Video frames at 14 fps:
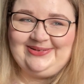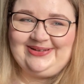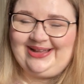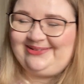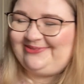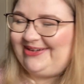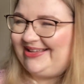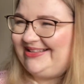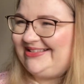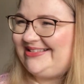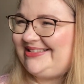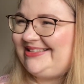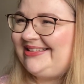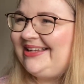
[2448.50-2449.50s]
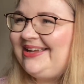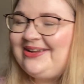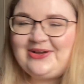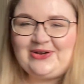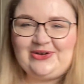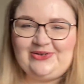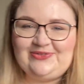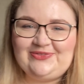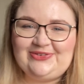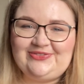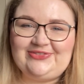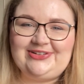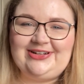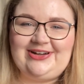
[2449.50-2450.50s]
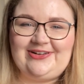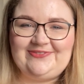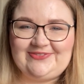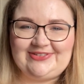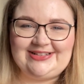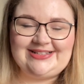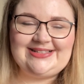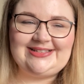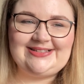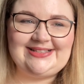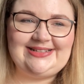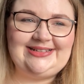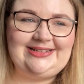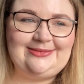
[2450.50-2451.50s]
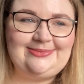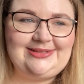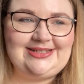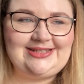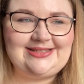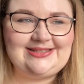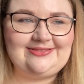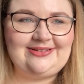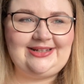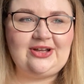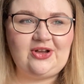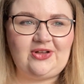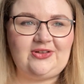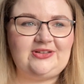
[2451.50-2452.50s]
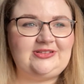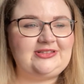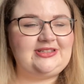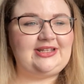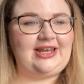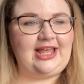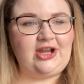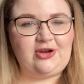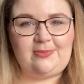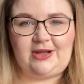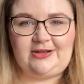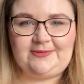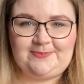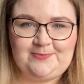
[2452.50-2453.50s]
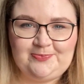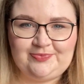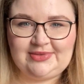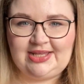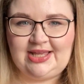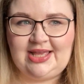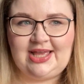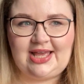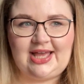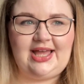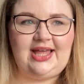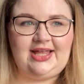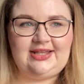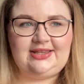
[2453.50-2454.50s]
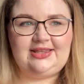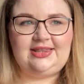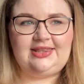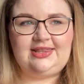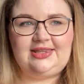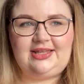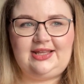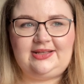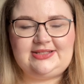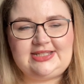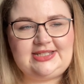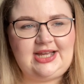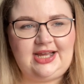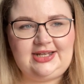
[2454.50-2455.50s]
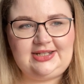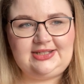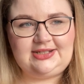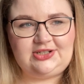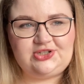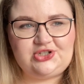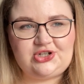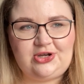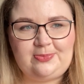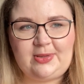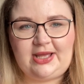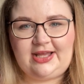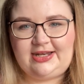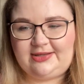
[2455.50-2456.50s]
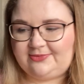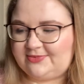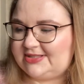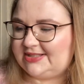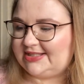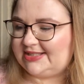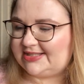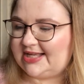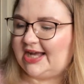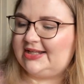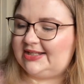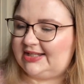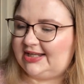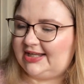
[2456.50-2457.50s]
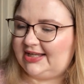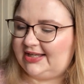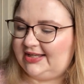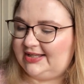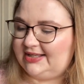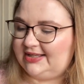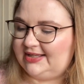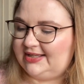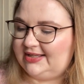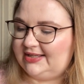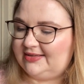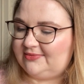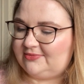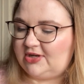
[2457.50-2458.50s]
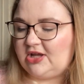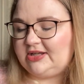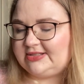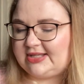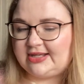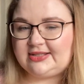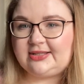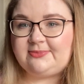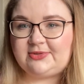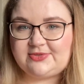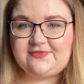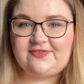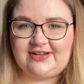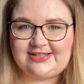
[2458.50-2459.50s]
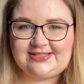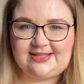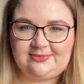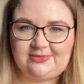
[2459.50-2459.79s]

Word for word: when I went over for a conference. There's a little patisserie called Lekker Bar, and it's a tiny little shop, and it was exactly, not exactly, but it was very